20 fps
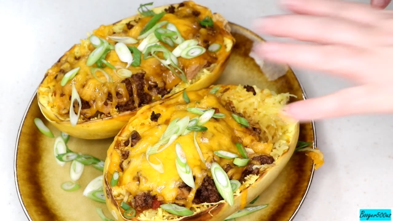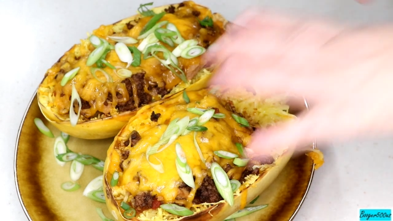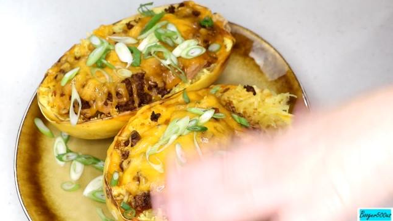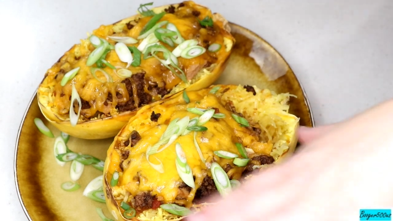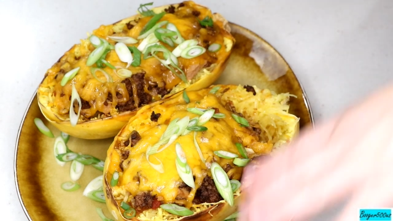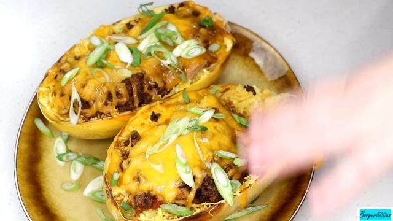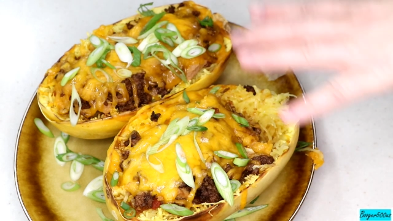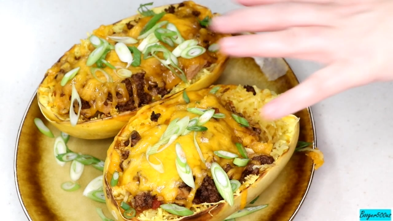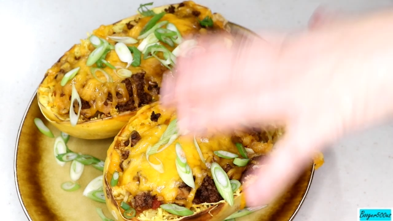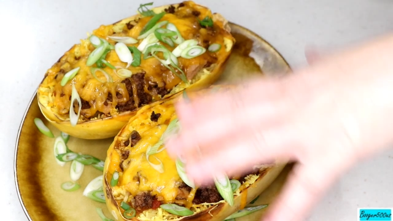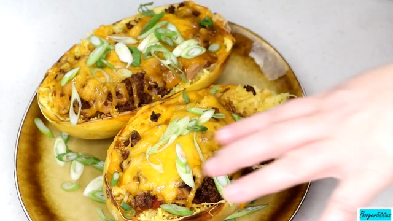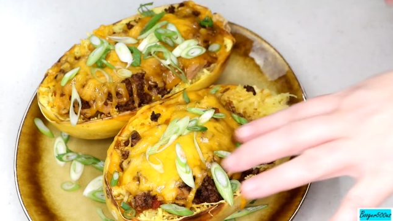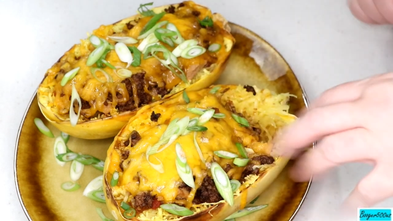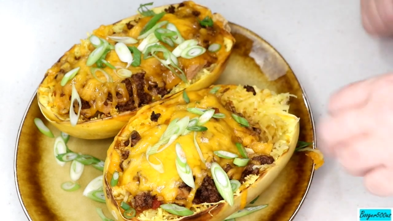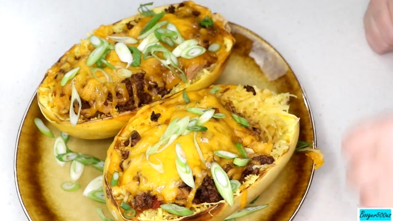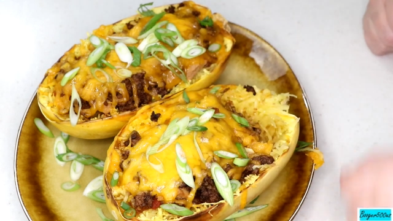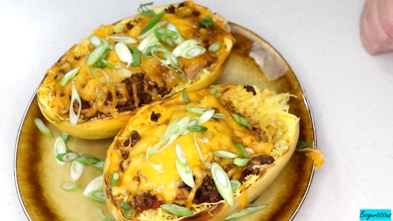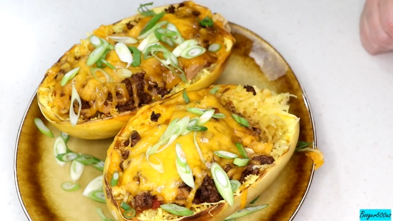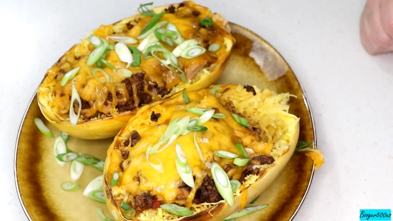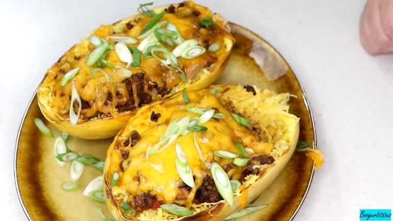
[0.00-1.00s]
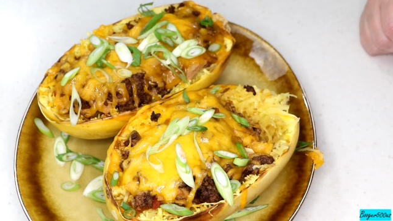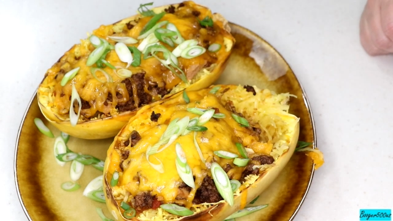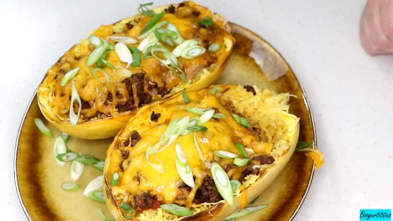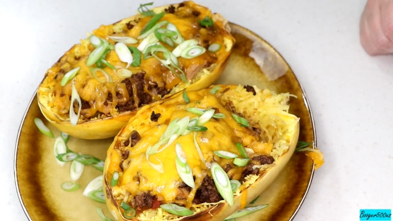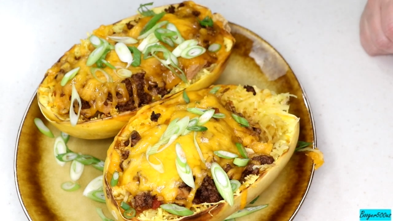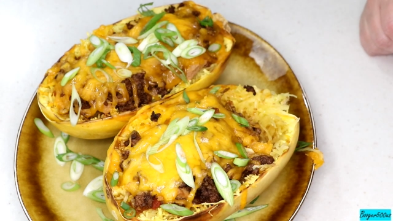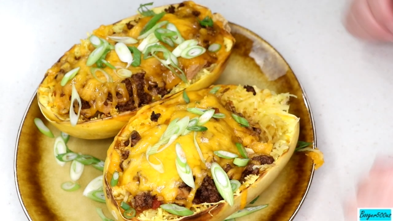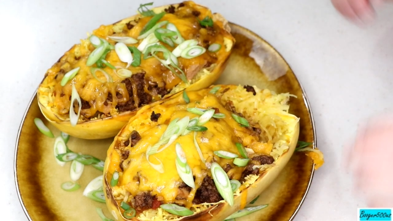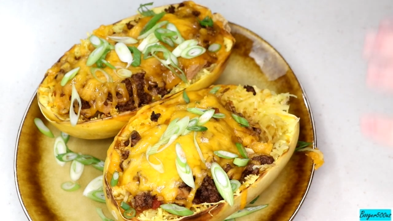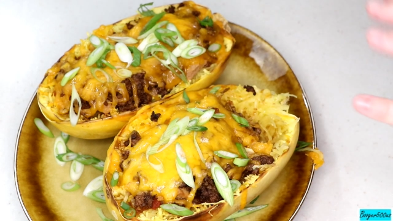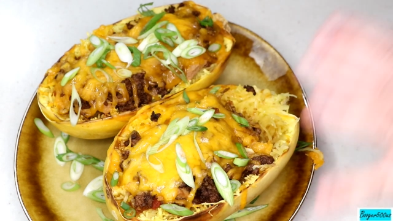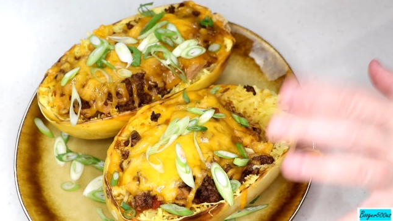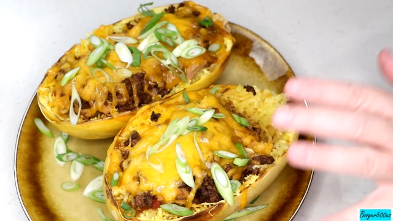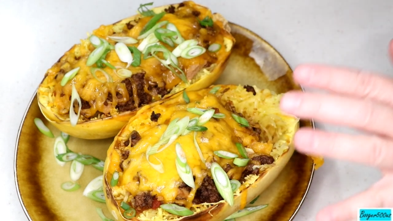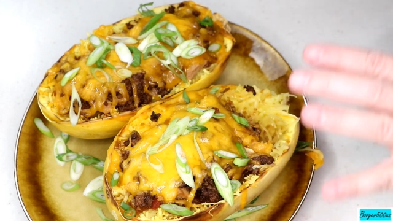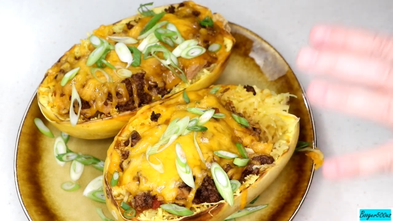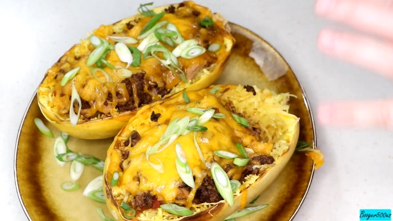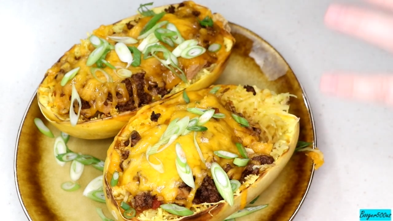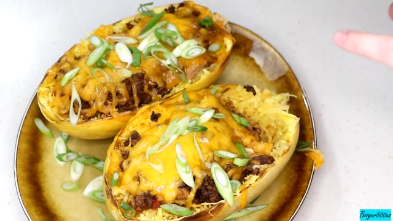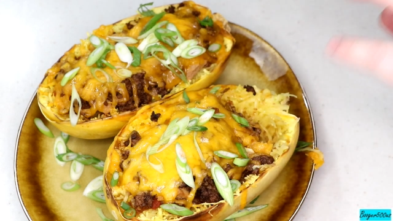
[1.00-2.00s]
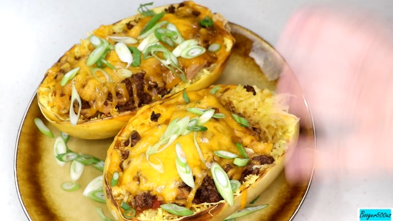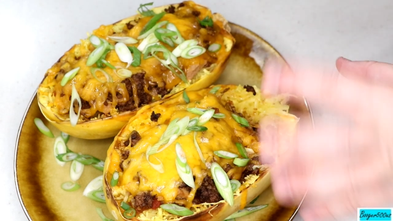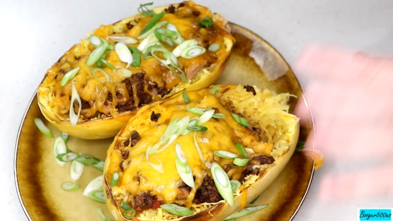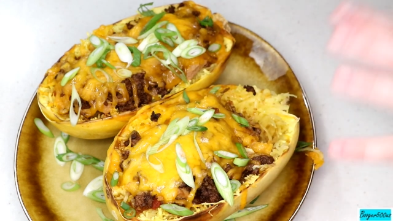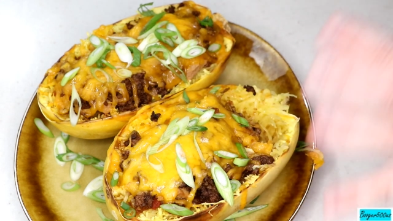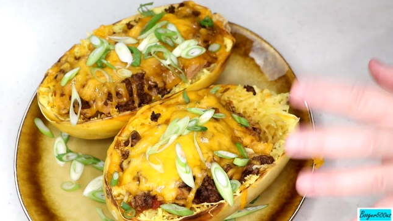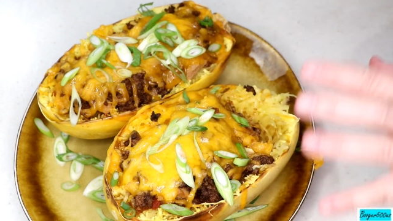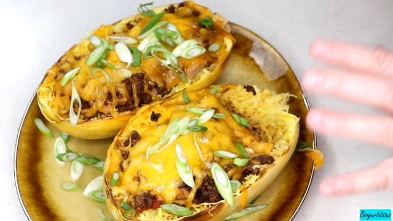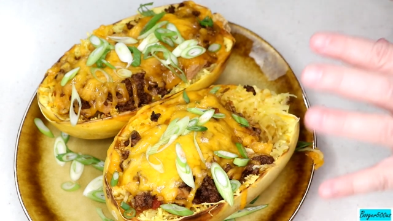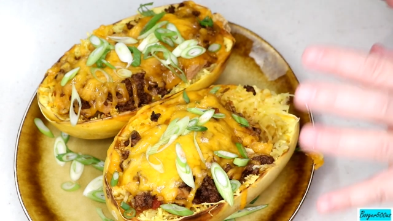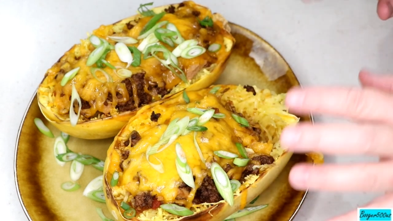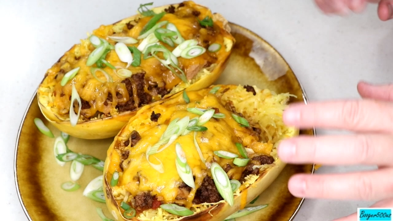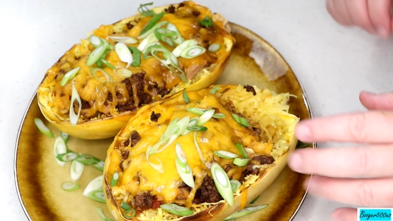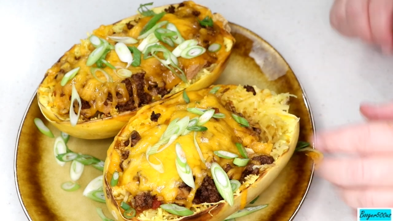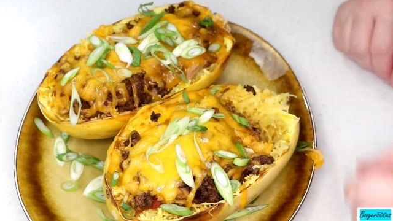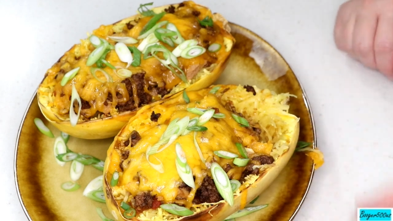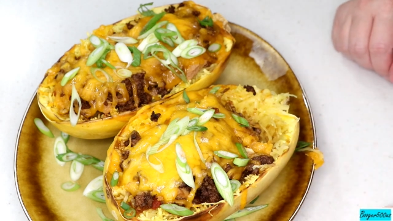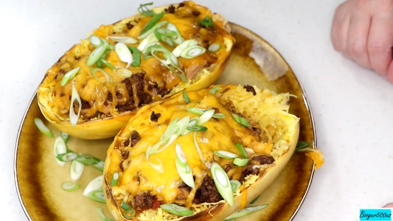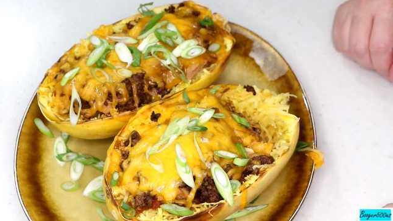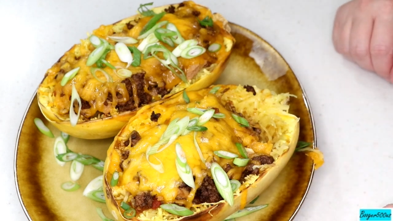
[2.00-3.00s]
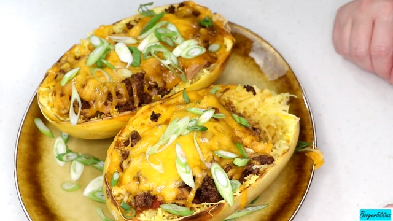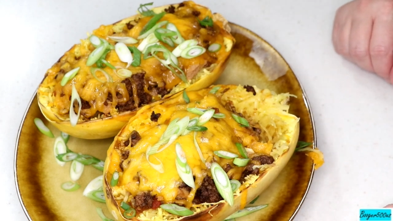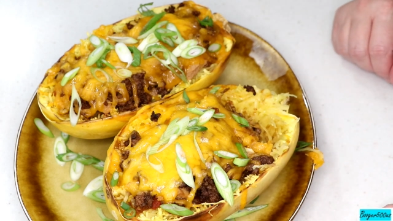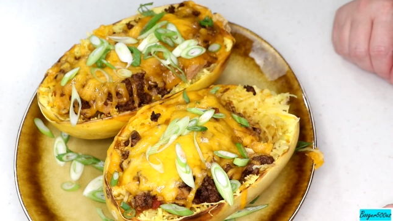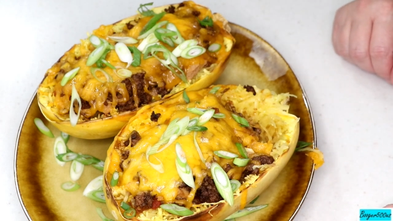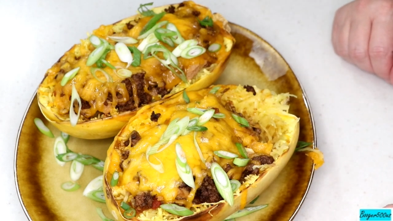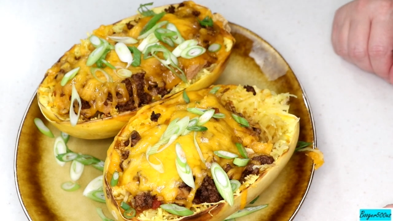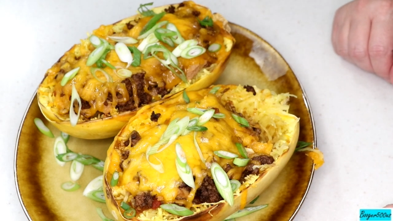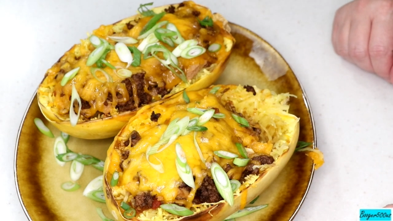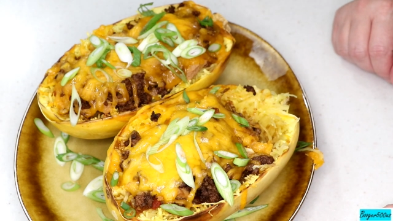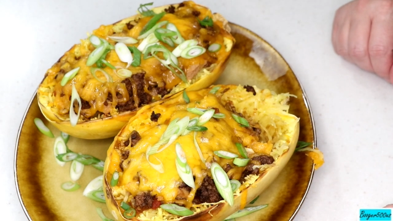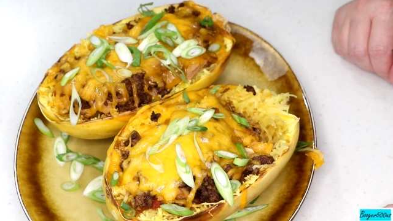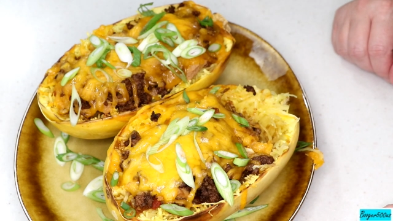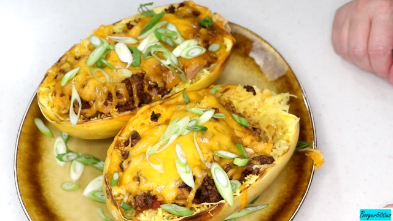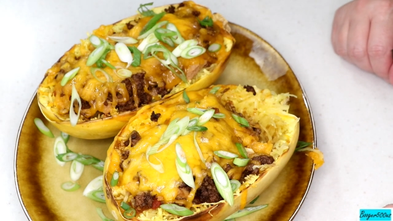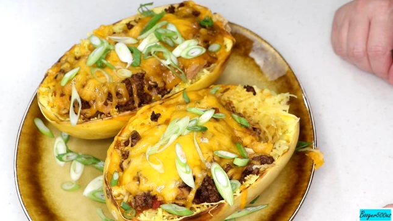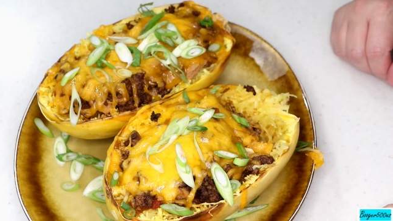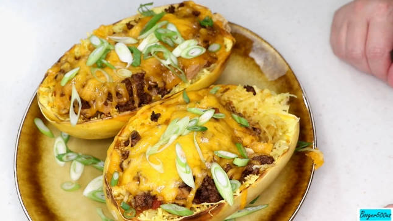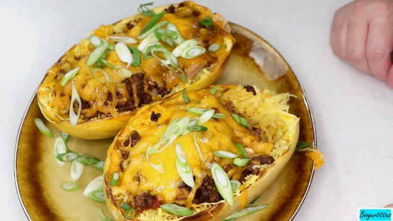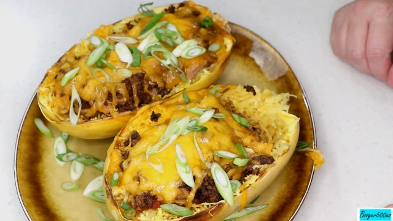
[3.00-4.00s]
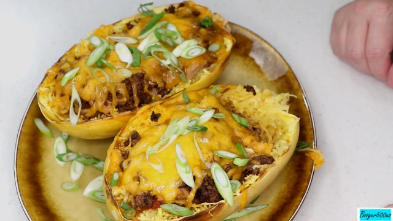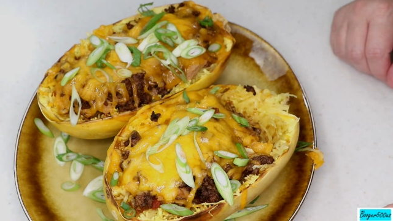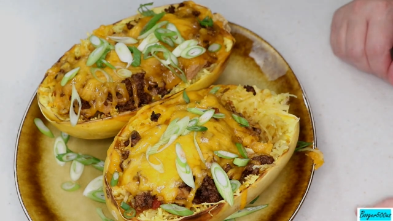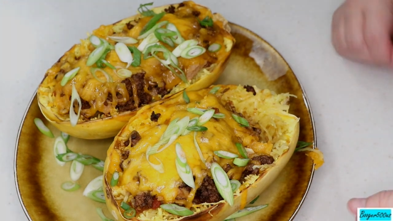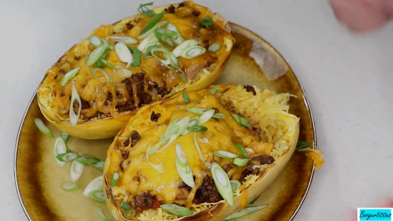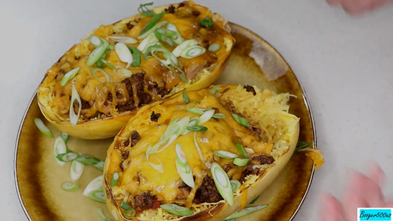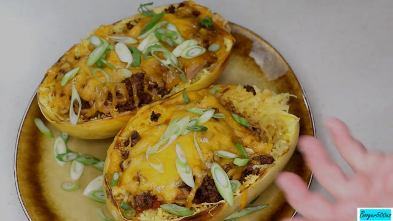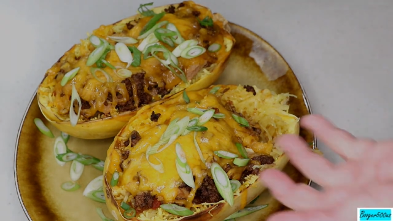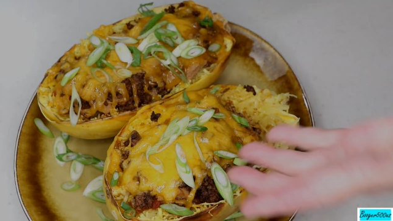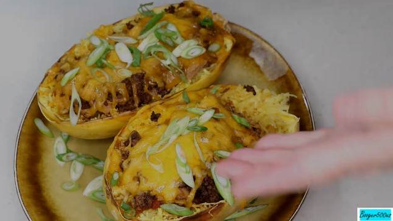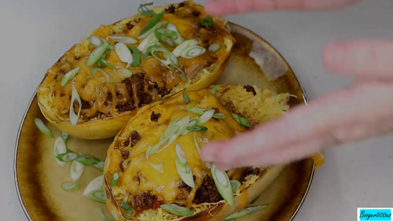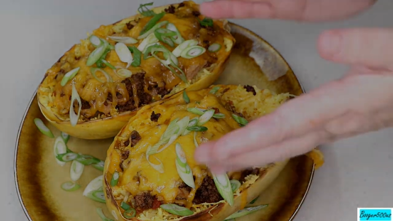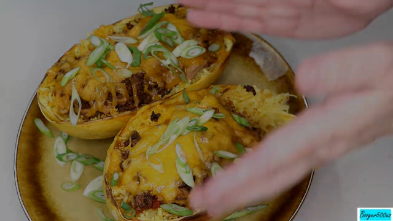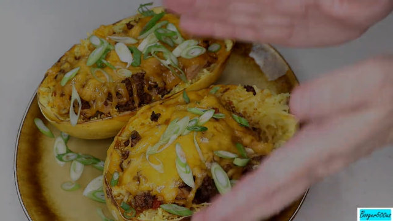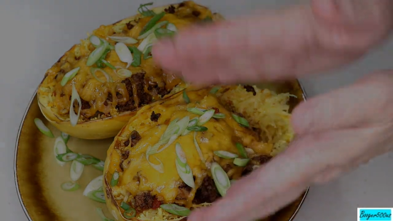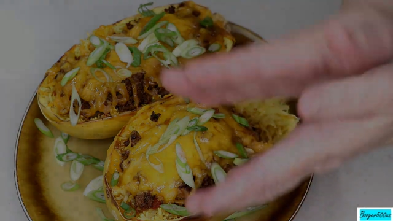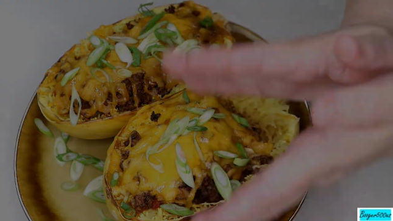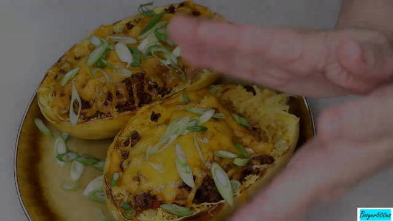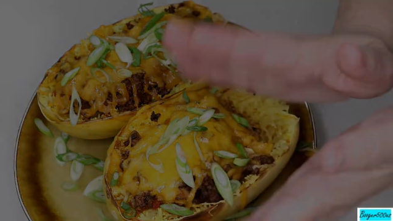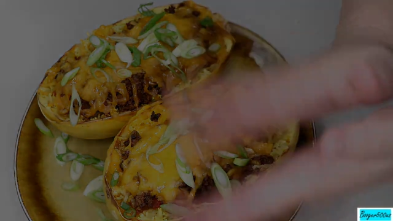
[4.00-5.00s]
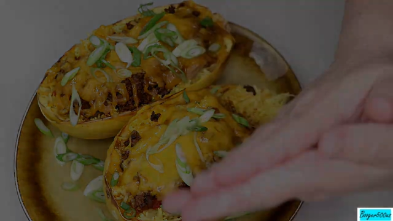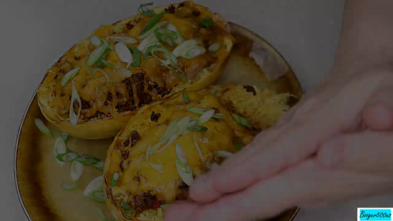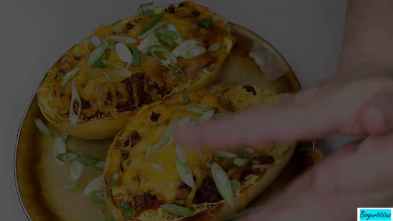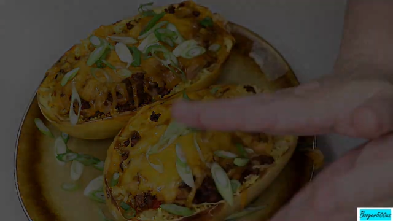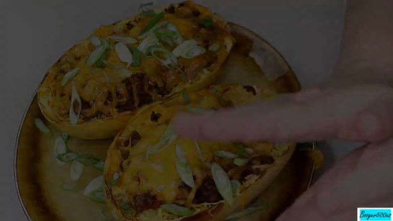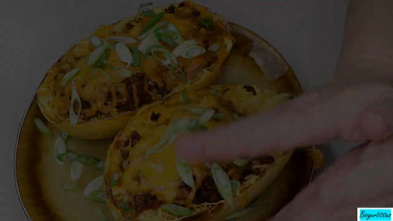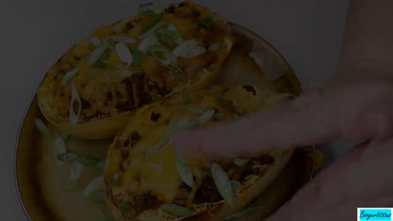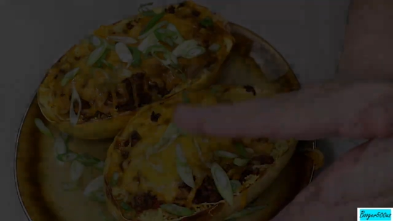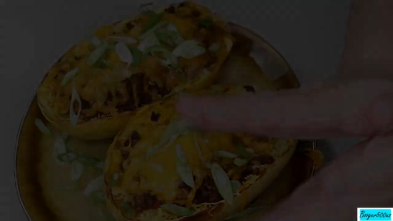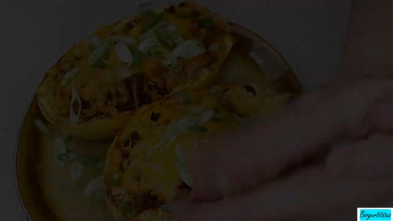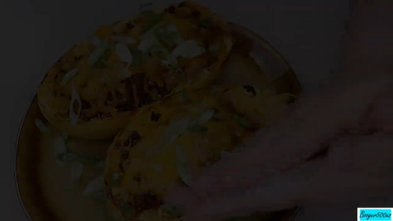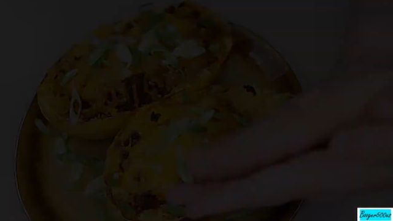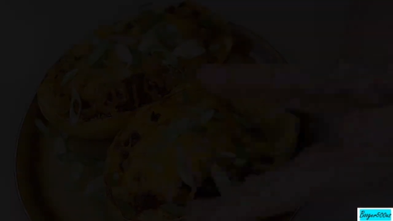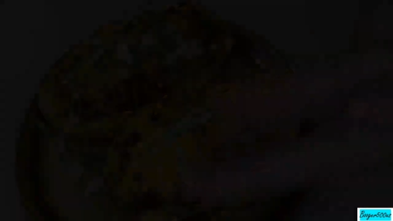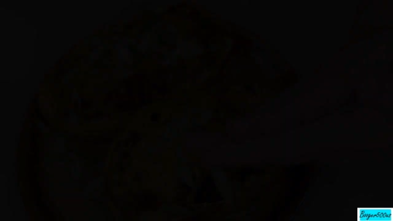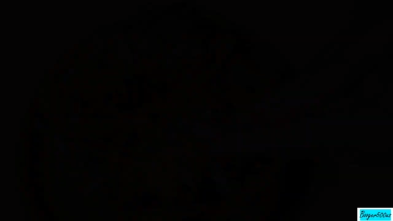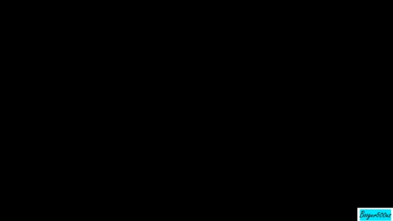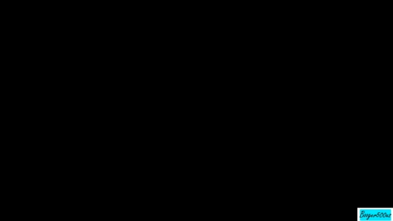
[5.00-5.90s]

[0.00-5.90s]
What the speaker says: No face is visible, so there are no lips to read.